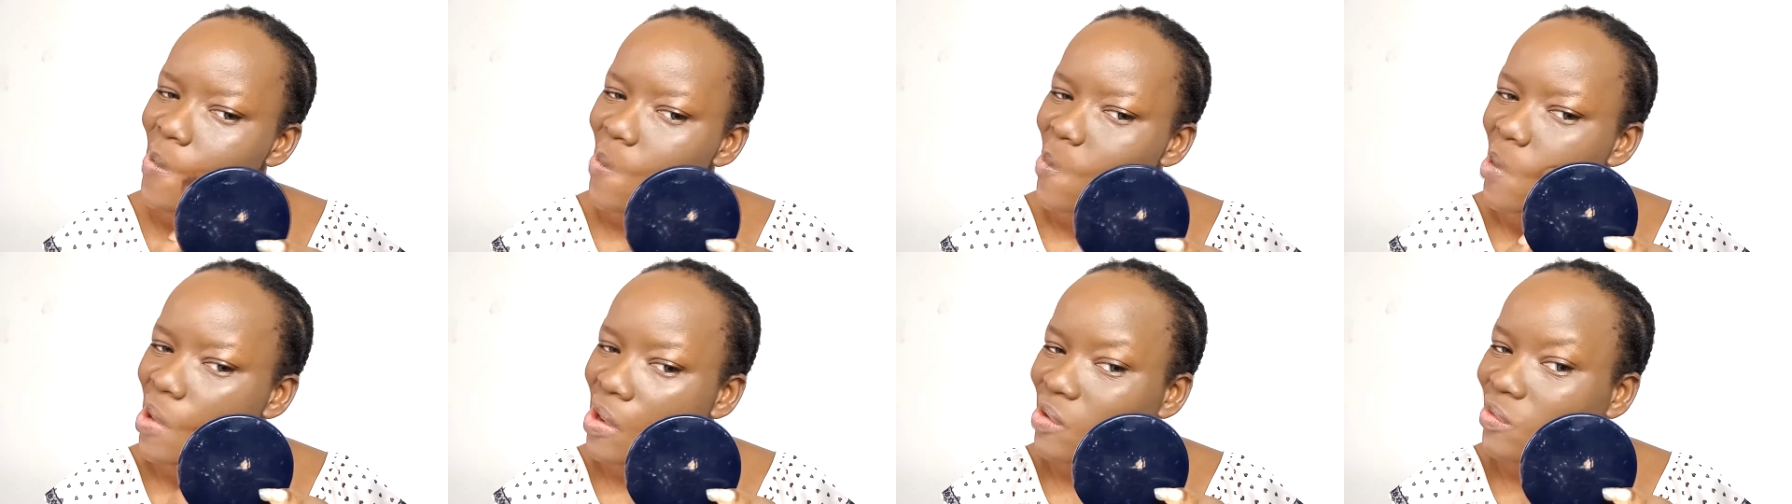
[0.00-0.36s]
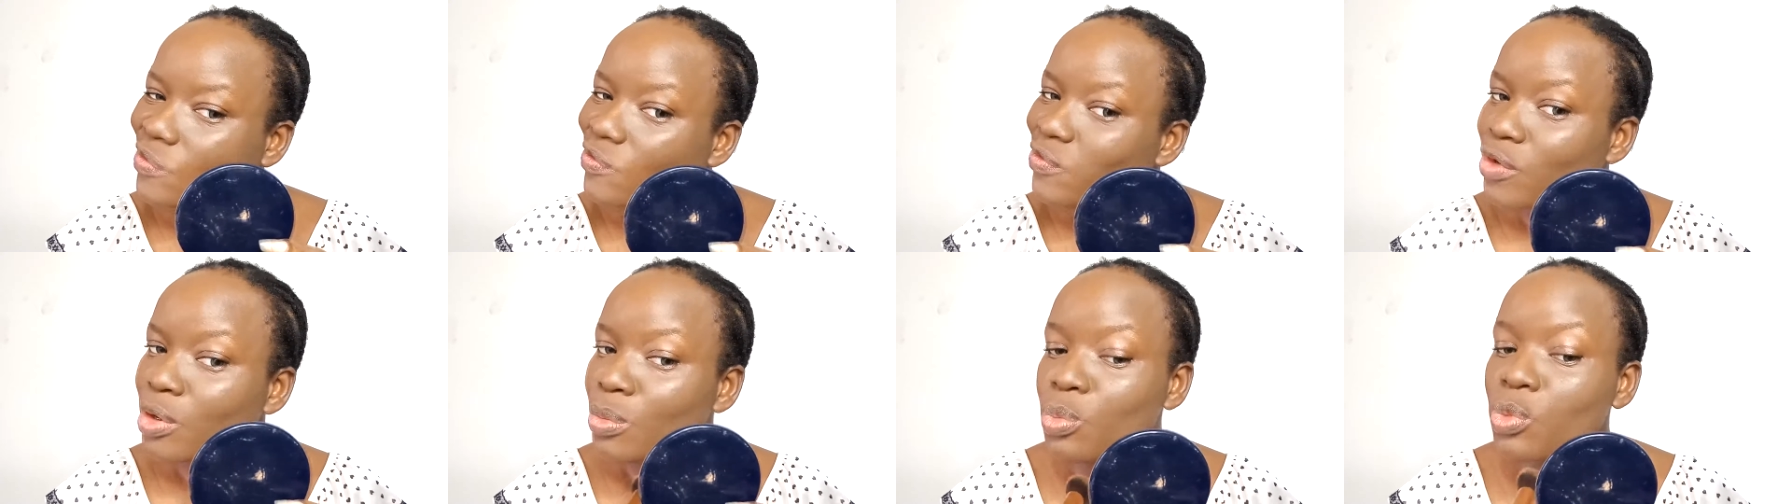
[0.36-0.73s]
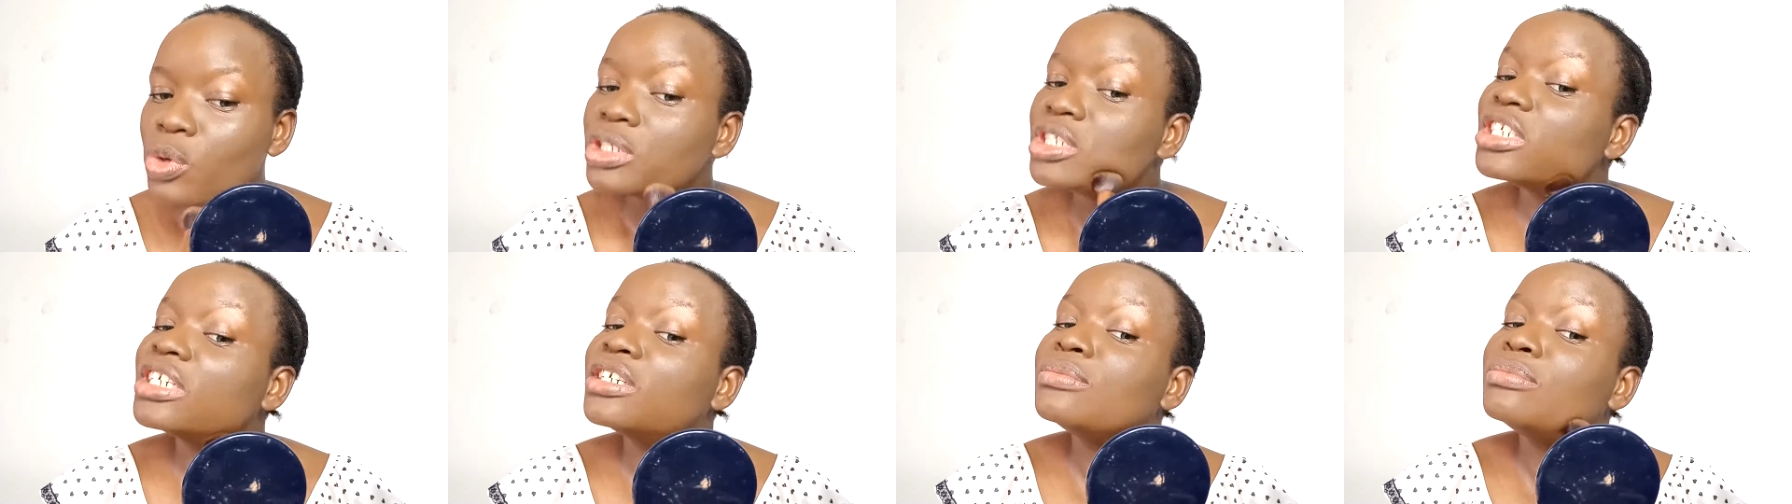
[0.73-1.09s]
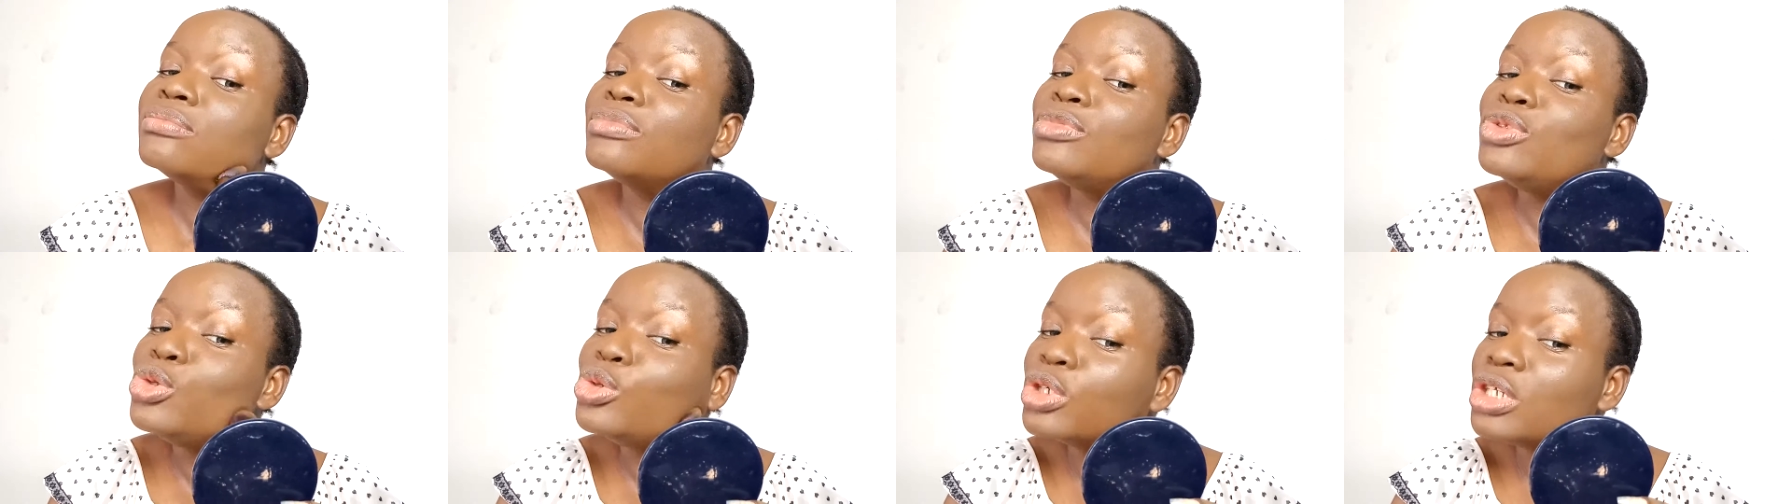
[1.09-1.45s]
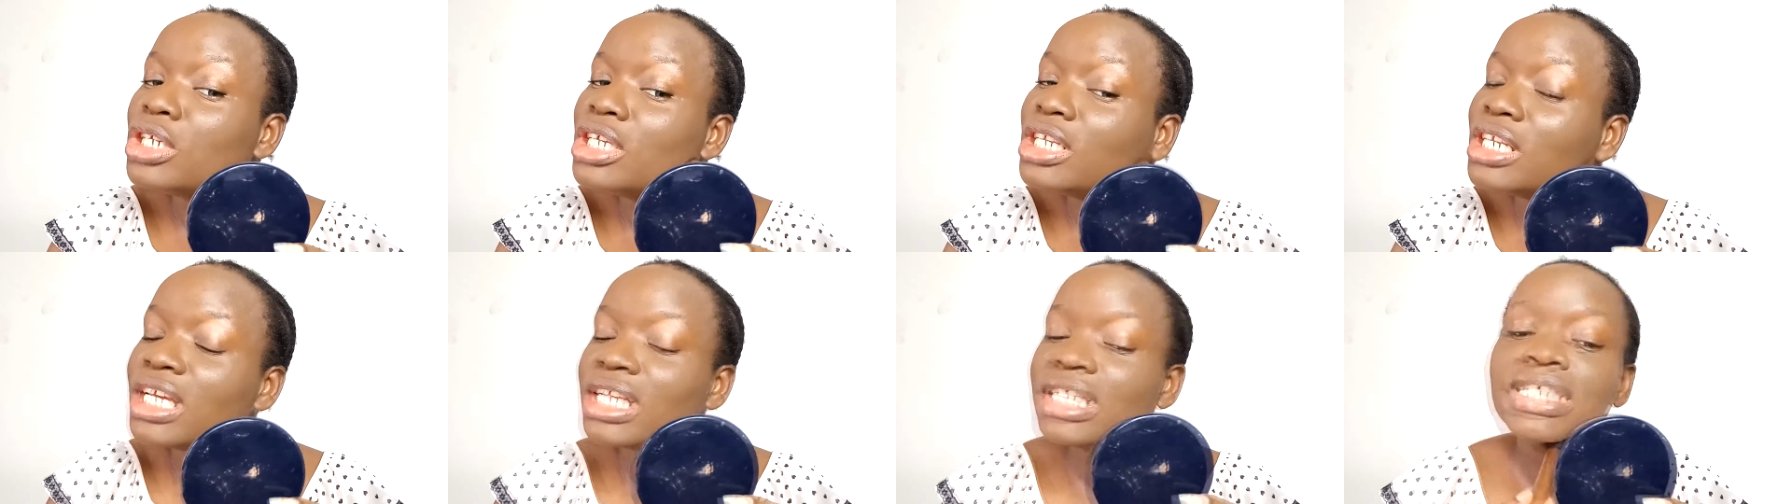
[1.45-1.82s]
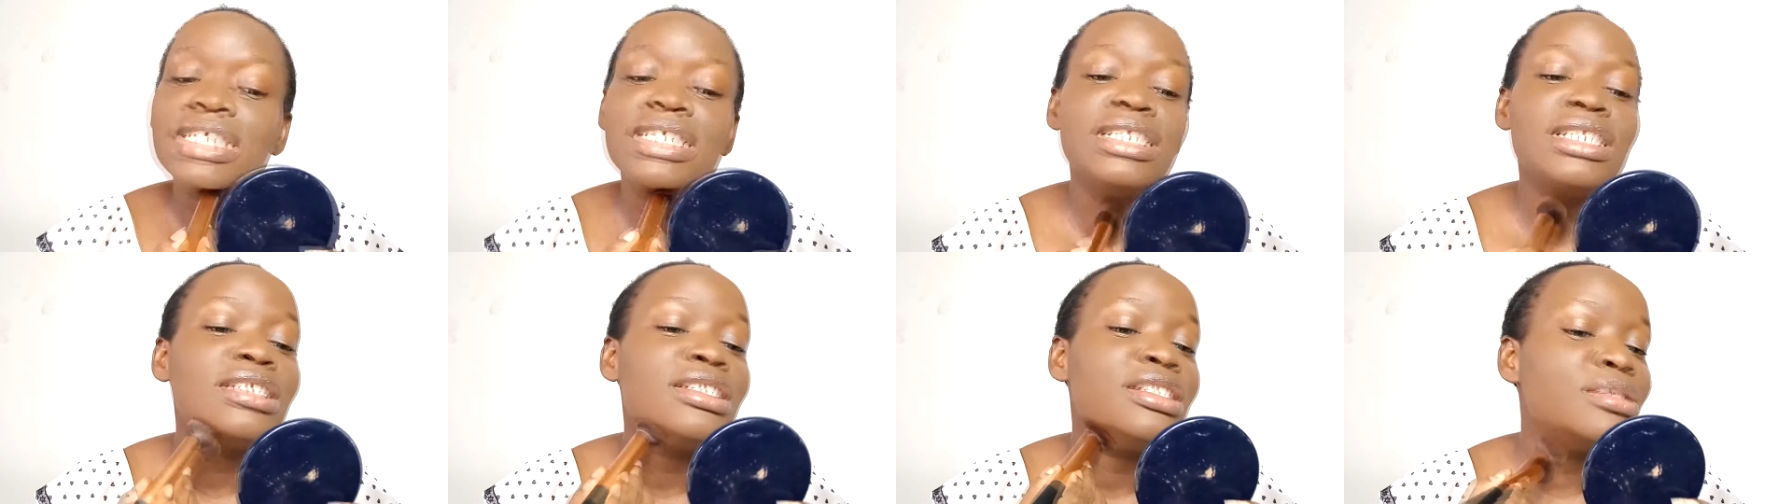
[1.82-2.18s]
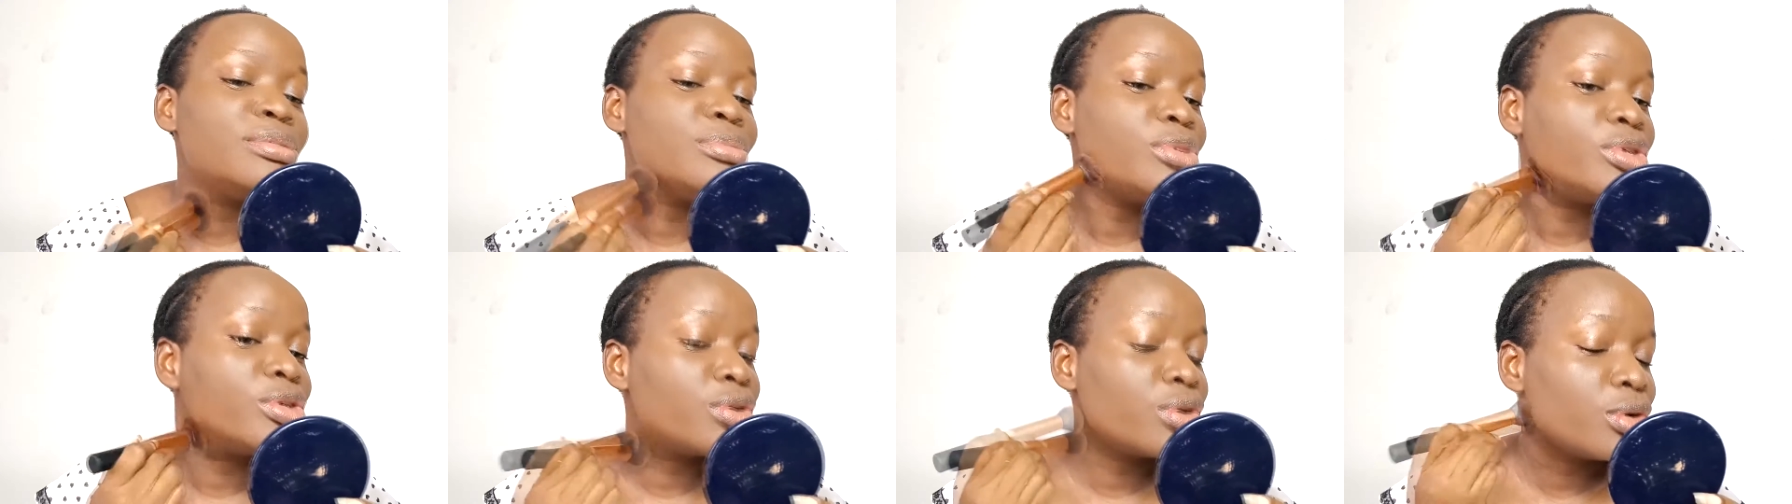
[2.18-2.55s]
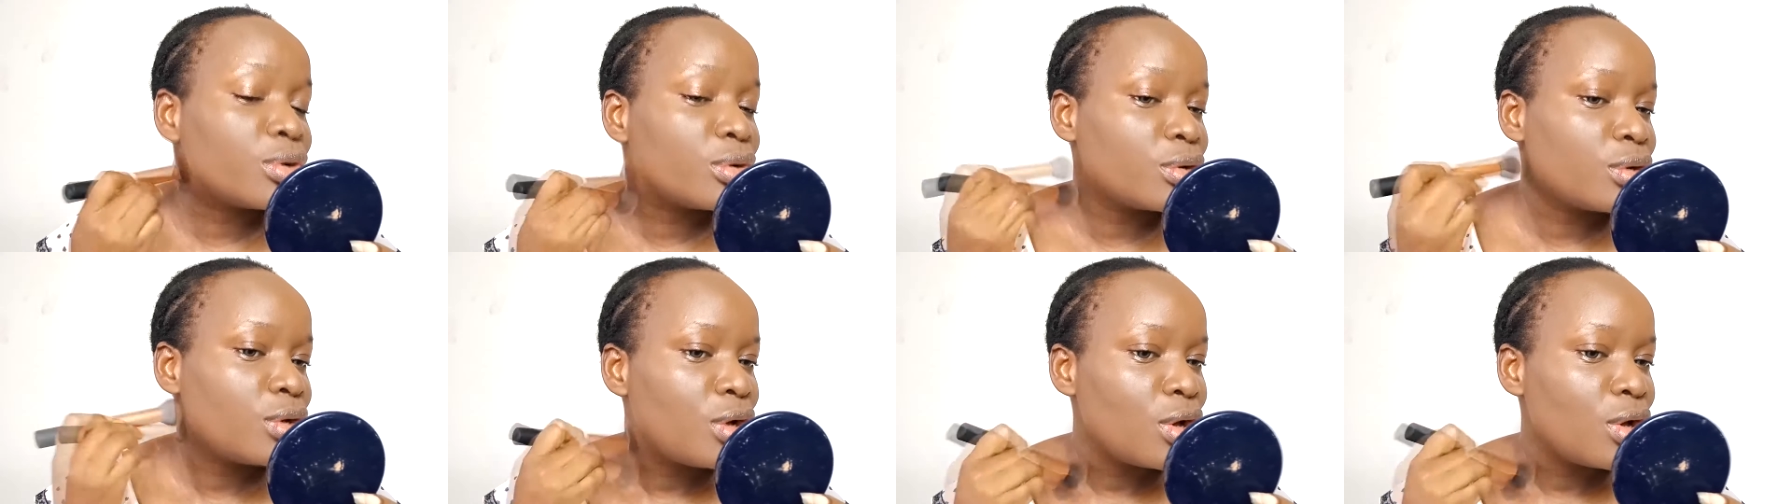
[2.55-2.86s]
Well, from what I'm looking at in this mirror,